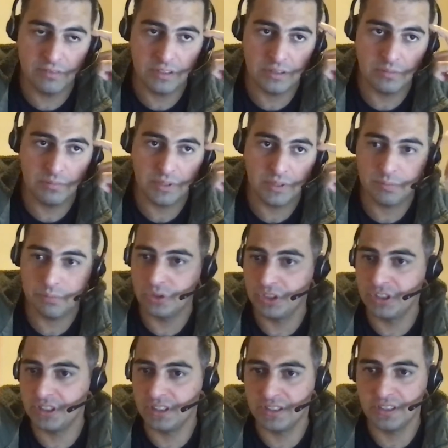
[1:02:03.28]
my
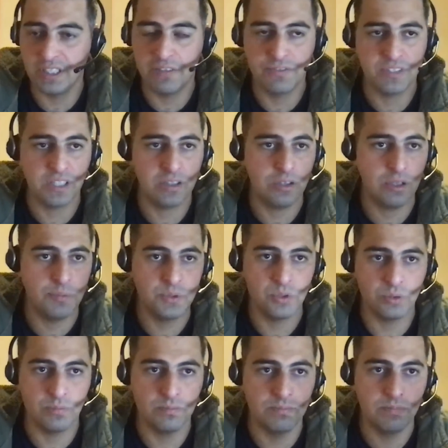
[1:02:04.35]
position is DevSecOps,
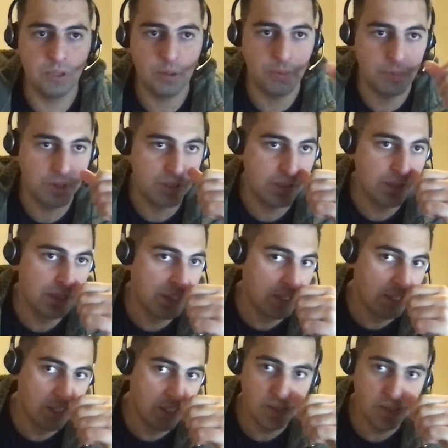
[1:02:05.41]
so probably
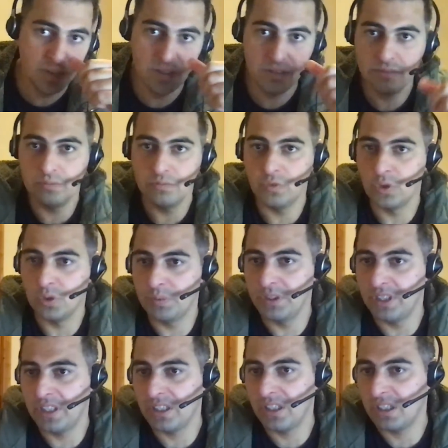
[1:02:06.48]
it won't
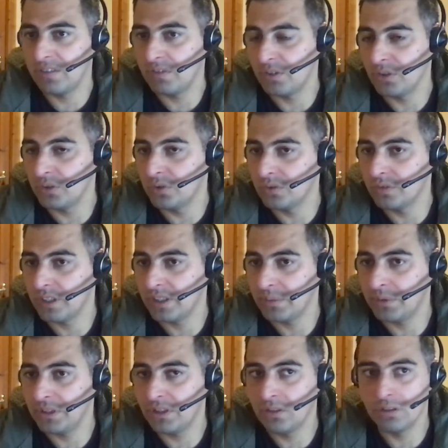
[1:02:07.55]
be that hard for you to find
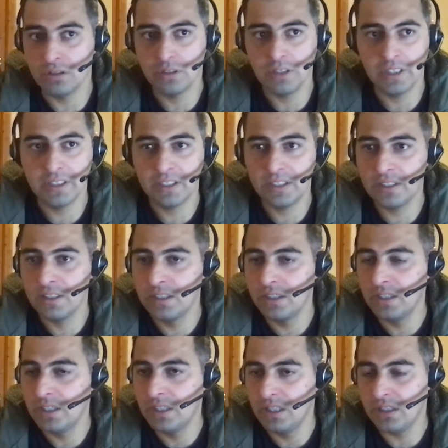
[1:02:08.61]
me on LinkedIn.
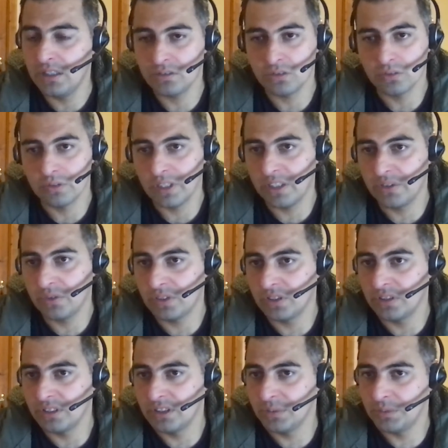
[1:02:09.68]
So yeah, you
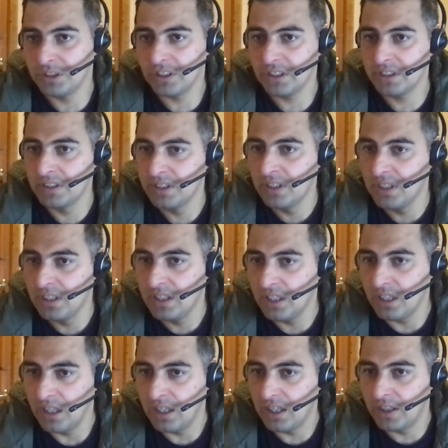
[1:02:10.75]
can reach me there.
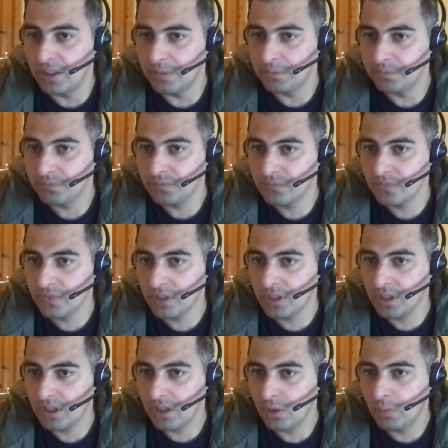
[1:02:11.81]

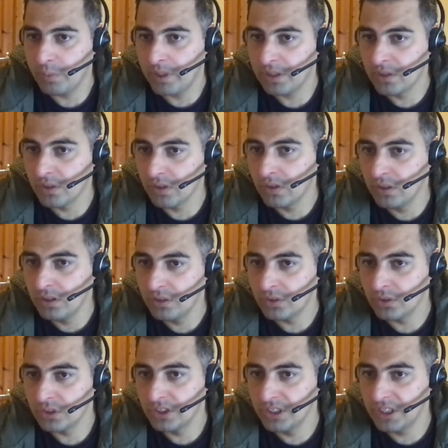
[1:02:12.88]
How, Pedro?
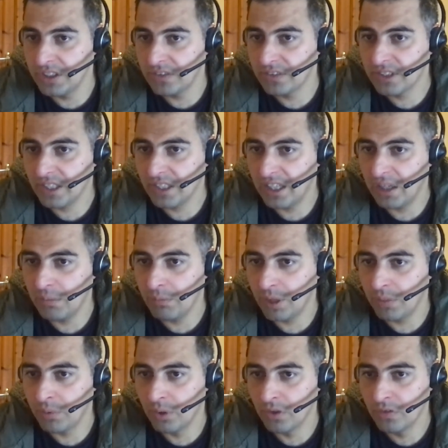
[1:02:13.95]
So CTFs can help
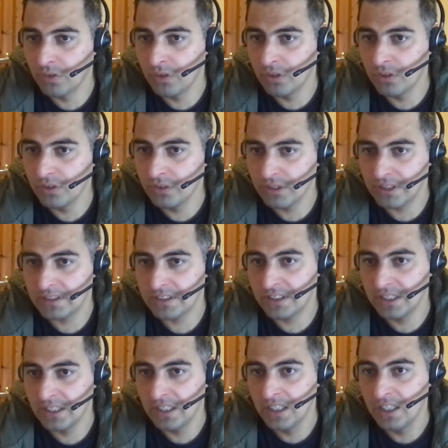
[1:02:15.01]
my portfolio. That's
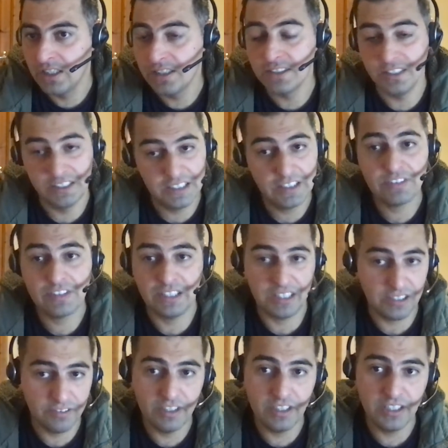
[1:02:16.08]
it. CTFs can
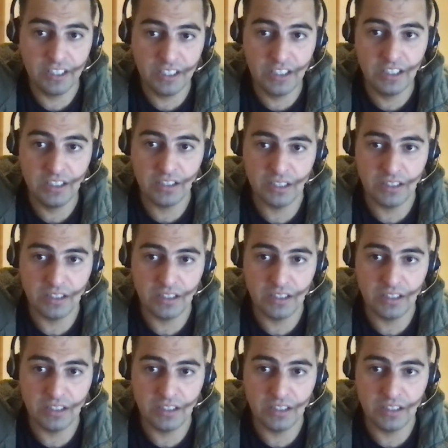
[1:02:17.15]
definitely